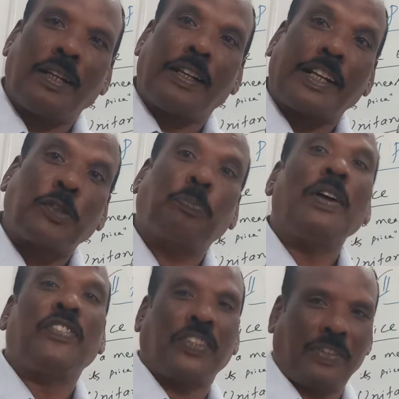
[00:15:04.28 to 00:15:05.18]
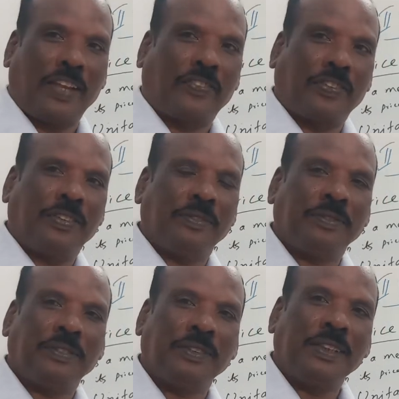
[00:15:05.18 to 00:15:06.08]
responsiveness.
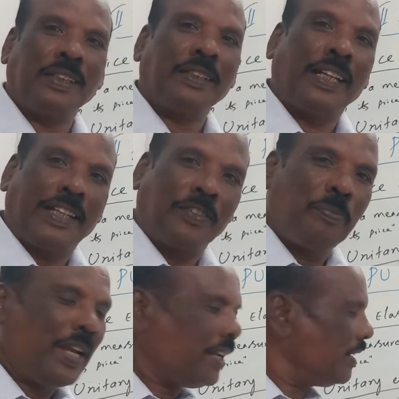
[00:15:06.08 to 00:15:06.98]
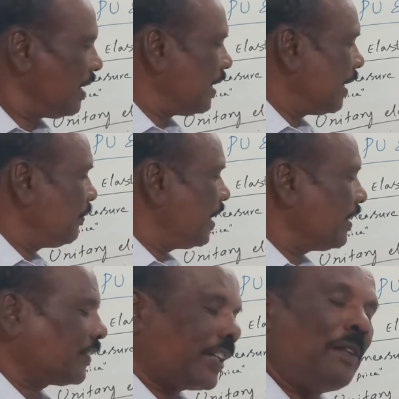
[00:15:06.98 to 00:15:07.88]
That does mean if there
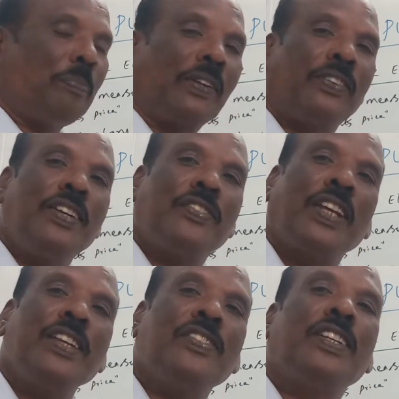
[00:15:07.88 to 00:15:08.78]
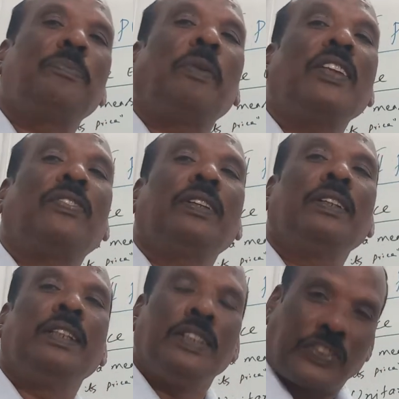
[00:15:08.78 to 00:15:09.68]
is 10%
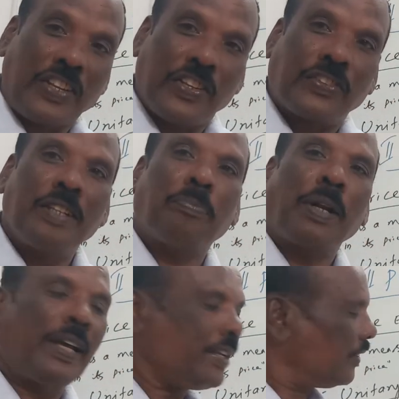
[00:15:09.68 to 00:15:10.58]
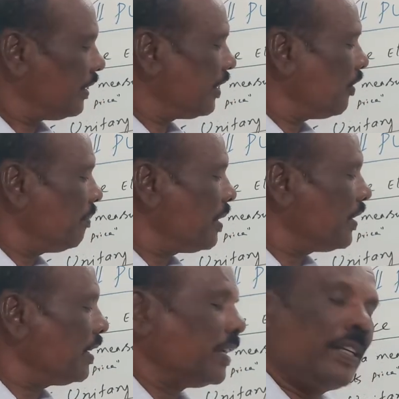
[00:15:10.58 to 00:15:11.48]
changes in price, there will
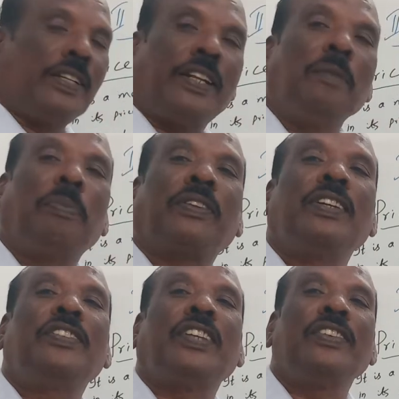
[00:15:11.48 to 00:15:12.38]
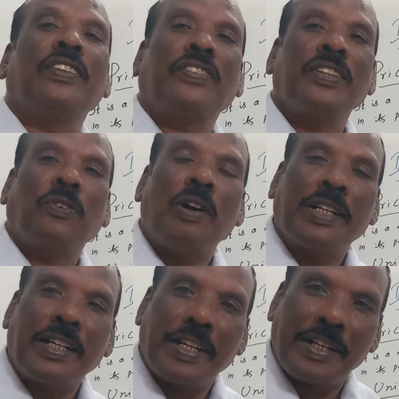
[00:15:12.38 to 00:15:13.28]
be 10% changes in
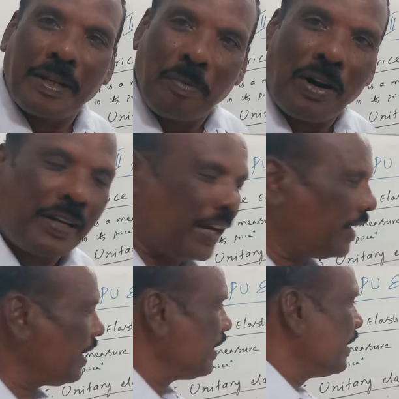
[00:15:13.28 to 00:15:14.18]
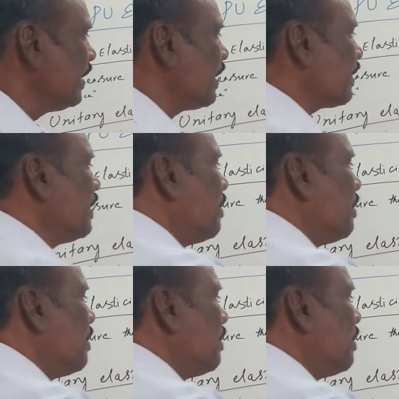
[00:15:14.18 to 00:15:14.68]
quantity demanded. Here